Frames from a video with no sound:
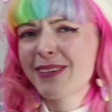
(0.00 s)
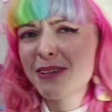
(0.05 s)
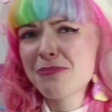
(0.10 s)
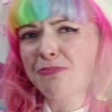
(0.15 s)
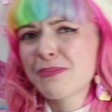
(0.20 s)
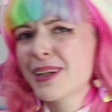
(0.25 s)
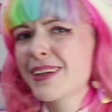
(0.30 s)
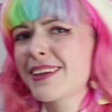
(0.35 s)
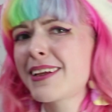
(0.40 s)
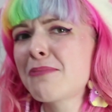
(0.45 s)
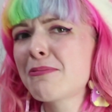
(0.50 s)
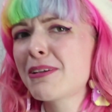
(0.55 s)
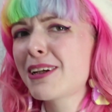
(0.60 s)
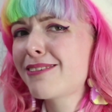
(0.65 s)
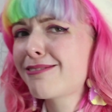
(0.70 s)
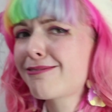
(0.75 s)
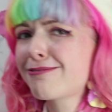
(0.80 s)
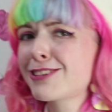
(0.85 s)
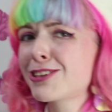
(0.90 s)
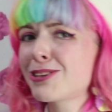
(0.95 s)
I'll put it down
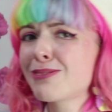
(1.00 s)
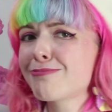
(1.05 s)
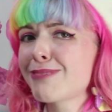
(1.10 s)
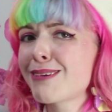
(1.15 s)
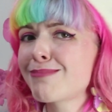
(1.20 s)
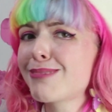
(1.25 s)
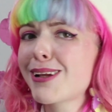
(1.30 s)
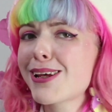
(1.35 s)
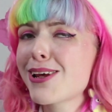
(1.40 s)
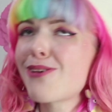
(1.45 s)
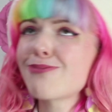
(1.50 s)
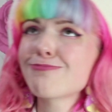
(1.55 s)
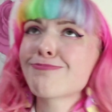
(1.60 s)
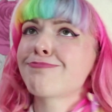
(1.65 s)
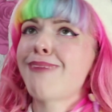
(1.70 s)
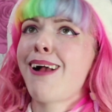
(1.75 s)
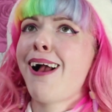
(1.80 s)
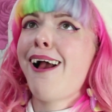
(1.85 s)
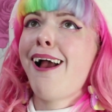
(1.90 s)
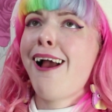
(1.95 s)
below. Stop rambling on.
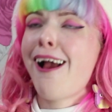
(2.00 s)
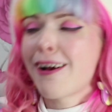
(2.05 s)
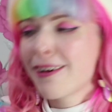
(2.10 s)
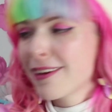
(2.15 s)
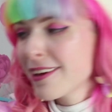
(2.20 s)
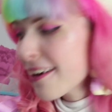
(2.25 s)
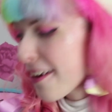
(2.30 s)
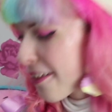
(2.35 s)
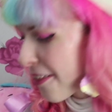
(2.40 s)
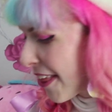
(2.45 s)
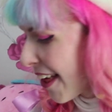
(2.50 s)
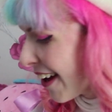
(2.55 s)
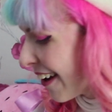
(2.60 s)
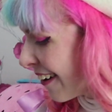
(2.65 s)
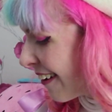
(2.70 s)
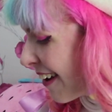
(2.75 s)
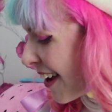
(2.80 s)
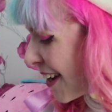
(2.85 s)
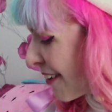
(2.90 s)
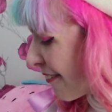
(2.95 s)
So
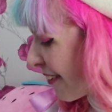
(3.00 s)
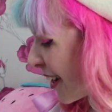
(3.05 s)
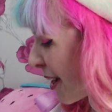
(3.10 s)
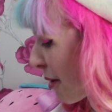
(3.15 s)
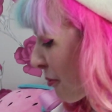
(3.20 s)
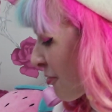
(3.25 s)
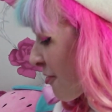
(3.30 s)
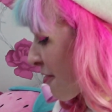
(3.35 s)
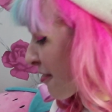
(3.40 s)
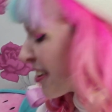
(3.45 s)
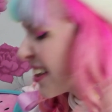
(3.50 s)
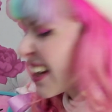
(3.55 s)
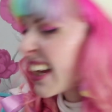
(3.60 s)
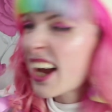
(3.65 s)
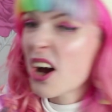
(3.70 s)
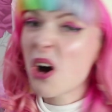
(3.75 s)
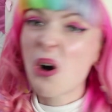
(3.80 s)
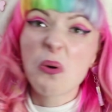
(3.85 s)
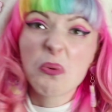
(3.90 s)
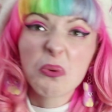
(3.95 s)
anyway, I'm just going to
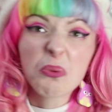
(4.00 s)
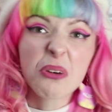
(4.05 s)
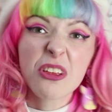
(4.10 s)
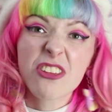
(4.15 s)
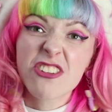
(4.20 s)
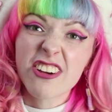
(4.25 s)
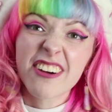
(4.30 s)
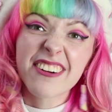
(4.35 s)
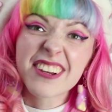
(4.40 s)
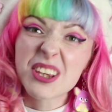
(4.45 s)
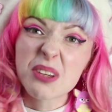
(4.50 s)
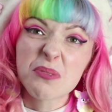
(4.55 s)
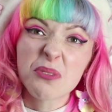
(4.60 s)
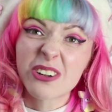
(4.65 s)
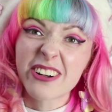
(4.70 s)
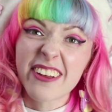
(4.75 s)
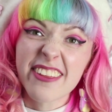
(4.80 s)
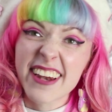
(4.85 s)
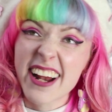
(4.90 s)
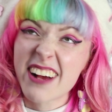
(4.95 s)
get on with showing you the
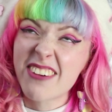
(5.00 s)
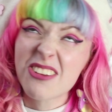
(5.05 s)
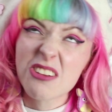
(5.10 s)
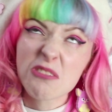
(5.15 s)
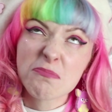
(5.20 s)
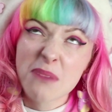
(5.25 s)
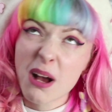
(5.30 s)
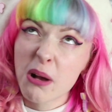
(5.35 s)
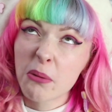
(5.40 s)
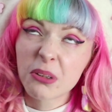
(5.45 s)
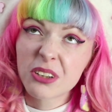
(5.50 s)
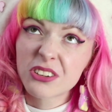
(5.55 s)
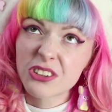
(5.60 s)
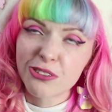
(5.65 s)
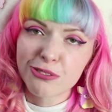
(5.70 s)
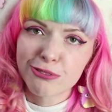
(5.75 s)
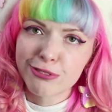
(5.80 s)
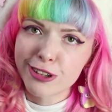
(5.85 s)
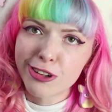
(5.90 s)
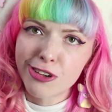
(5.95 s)
products now because I've babbled
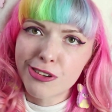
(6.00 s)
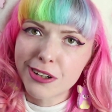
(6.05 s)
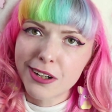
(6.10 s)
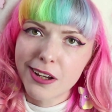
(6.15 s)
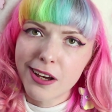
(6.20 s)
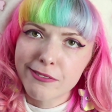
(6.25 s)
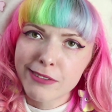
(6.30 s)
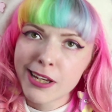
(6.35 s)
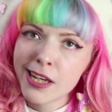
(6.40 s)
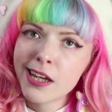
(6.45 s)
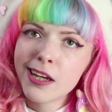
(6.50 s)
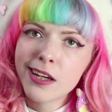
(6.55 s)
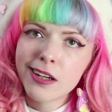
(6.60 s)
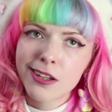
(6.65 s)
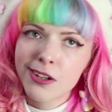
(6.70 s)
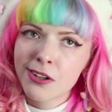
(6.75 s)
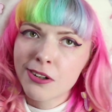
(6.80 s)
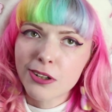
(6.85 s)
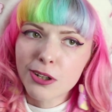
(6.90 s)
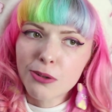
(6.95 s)
on for long enough.
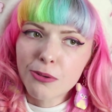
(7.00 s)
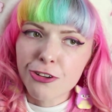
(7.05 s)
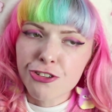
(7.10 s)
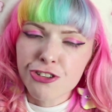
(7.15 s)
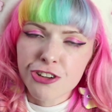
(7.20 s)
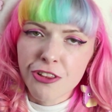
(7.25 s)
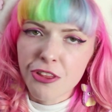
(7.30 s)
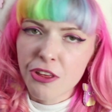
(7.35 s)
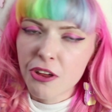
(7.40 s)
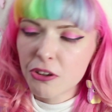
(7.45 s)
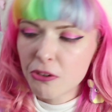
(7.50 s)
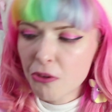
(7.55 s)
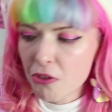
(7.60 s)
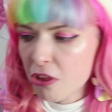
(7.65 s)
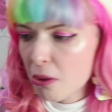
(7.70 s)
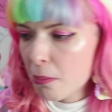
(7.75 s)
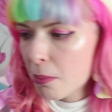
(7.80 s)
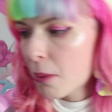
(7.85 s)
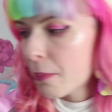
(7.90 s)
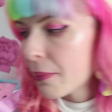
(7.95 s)
You got any questions, you can
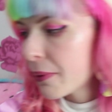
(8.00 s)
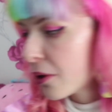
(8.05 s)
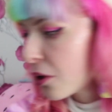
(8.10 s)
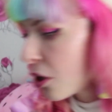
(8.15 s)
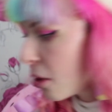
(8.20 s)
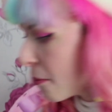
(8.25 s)
also pop them in the